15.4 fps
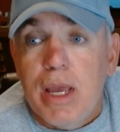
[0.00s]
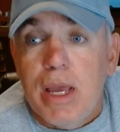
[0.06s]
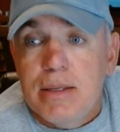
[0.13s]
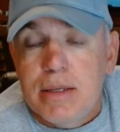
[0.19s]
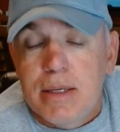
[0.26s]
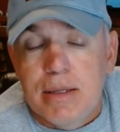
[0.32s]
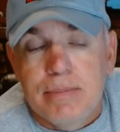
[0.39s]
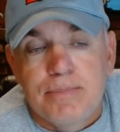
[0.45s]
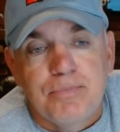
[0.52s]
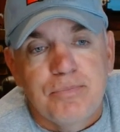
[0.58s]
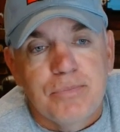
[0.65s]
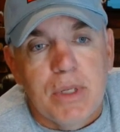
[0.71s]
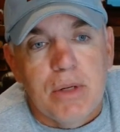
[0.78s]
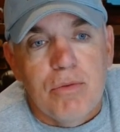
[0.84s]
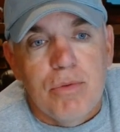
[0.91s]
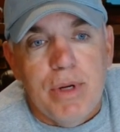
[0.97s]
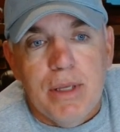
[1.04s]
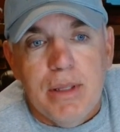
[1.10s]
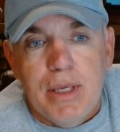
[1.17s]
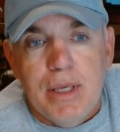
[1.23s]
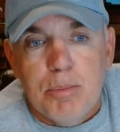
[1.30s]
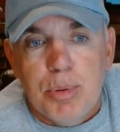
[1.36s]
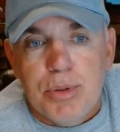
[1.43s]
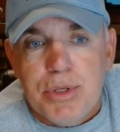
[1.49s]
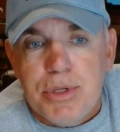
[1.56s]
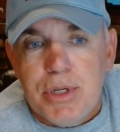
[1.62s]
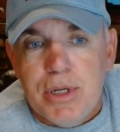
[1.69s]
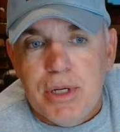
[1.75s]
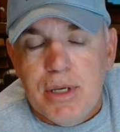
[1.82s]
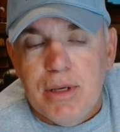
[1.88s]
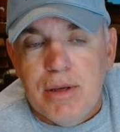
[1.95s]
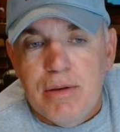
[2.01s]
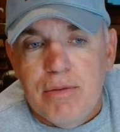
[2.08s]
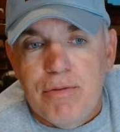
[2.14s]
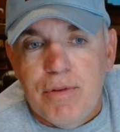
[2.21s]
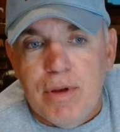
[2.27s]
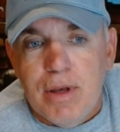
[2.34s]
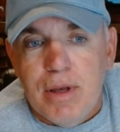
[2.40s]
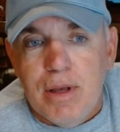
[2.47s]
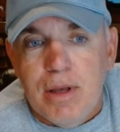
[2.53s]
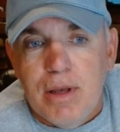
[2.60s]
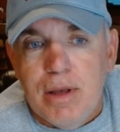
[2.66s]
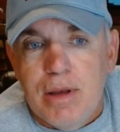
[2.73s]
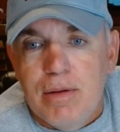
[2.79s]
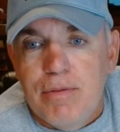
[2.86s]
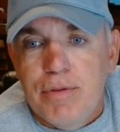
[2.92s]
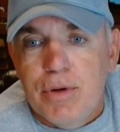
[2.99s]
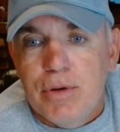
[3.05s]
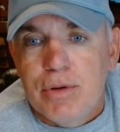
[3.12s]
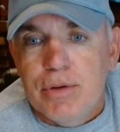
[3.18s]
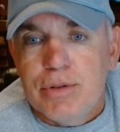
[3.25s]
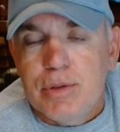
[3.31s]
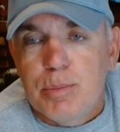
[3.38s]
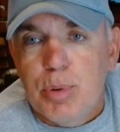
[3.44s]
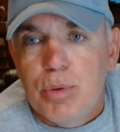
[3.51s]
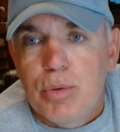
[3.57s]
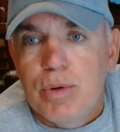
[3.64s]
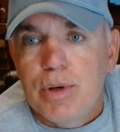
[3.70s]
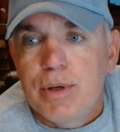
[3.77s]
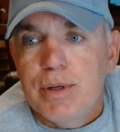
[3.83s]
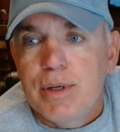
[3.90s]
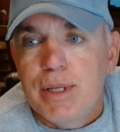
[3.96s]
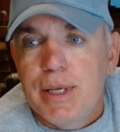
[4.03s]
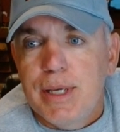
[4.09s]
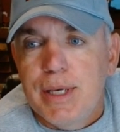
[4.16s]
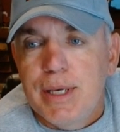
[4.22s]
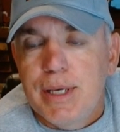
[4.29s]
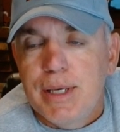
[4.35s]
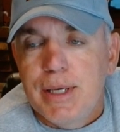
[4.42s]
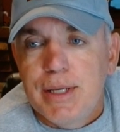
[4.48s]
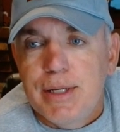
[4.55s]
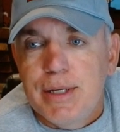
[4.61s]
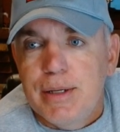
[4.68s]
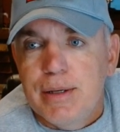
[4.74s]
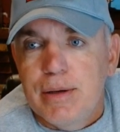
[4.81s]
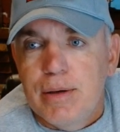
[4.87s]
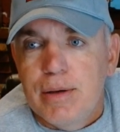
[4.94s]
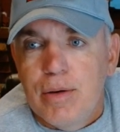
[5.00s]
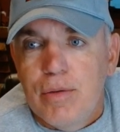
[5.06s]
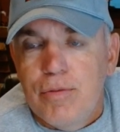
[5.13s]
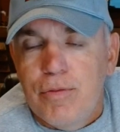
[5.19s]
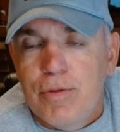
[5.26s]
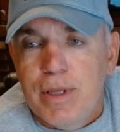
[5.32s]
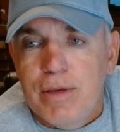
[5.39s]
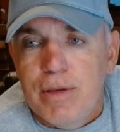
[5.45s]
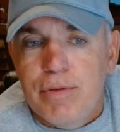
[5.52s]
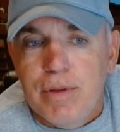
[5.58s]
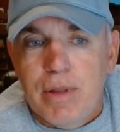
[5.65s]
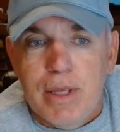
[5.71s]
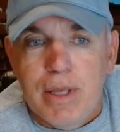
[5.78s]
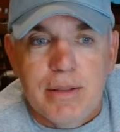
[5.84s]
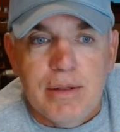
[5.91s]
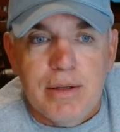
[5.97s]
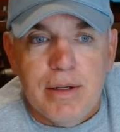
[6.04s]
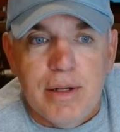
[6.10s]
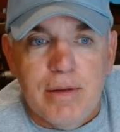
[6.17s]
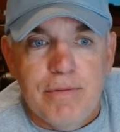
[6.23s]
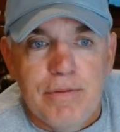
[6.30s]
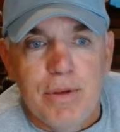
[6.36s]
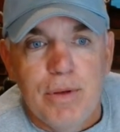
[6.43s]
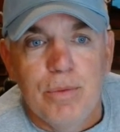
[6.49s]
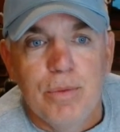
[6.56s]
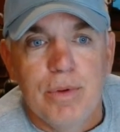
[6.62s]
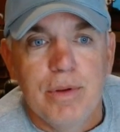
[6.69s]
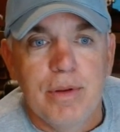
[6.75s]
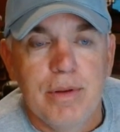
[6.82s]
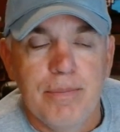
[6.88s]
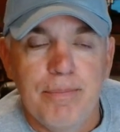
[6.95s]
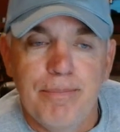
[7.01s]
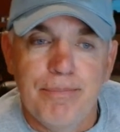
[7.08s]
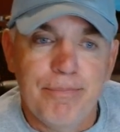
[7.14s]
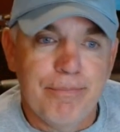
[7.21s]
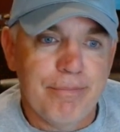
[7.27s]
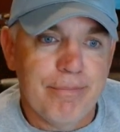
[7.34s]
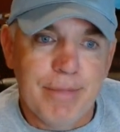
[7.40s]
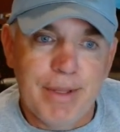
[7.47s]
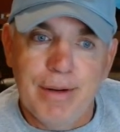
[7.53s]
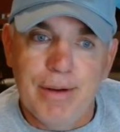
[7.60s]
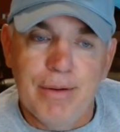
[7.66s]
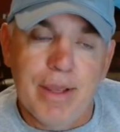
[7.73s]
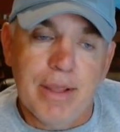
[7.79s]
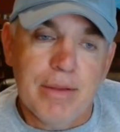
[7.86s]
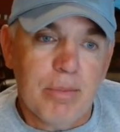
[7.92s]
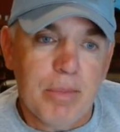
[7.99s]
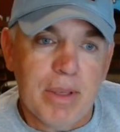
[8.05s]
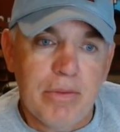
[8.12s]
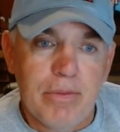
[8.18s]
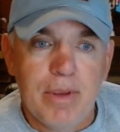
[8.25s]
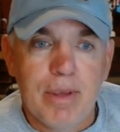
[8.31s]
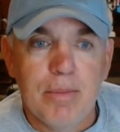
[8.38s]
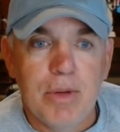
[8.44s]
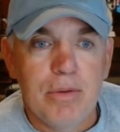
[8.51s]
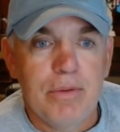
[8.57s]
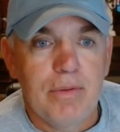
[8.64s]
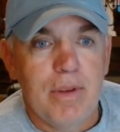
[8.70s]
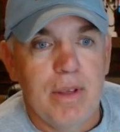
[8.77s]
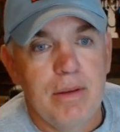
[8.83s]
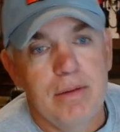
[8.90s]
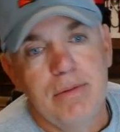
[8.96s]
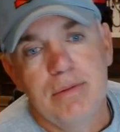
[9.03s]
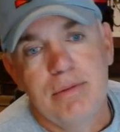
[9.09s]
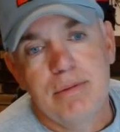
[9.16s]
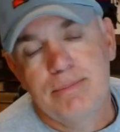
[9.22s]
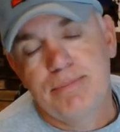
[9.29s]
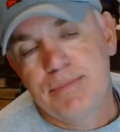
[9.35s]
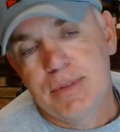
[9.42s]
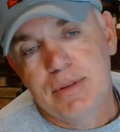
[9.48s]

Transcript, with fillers: Rising. Really appreciative of your support, and hopefully if you liked it enough, you will, you know, as my C M O says,